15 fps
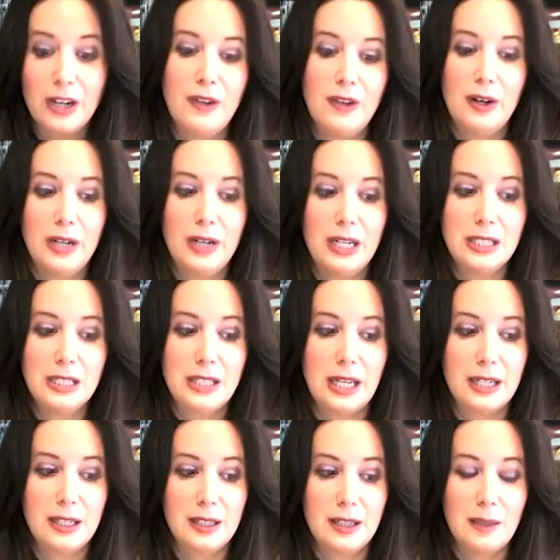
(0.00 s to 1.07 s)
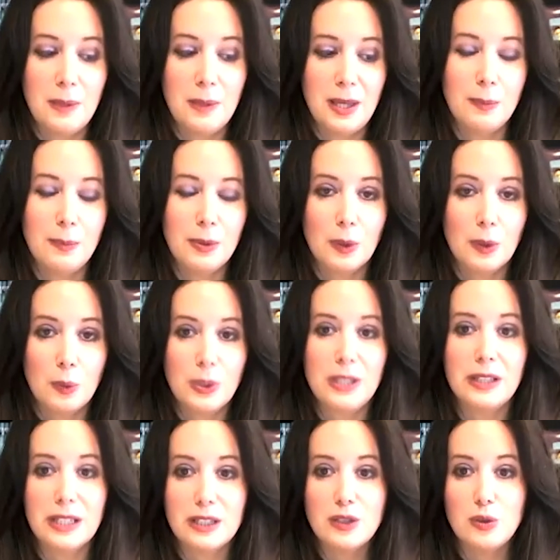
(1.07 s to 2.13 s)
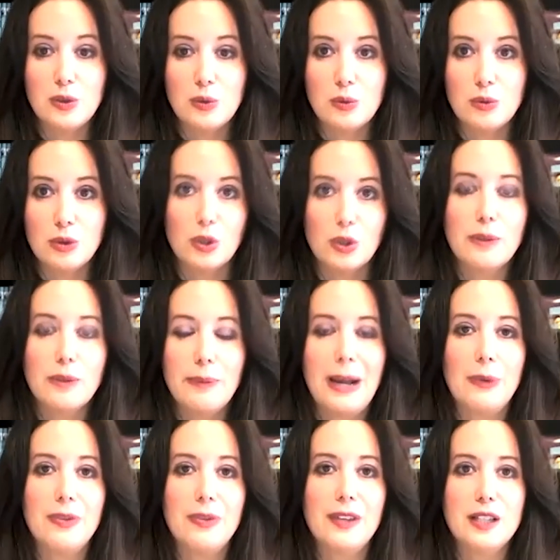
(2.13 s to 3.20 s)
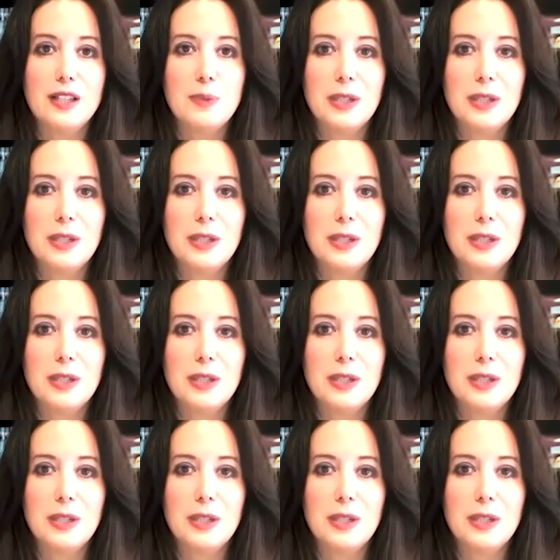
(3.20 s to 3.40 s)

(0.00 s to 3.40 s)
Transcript: very excited that people are willing to learn about this,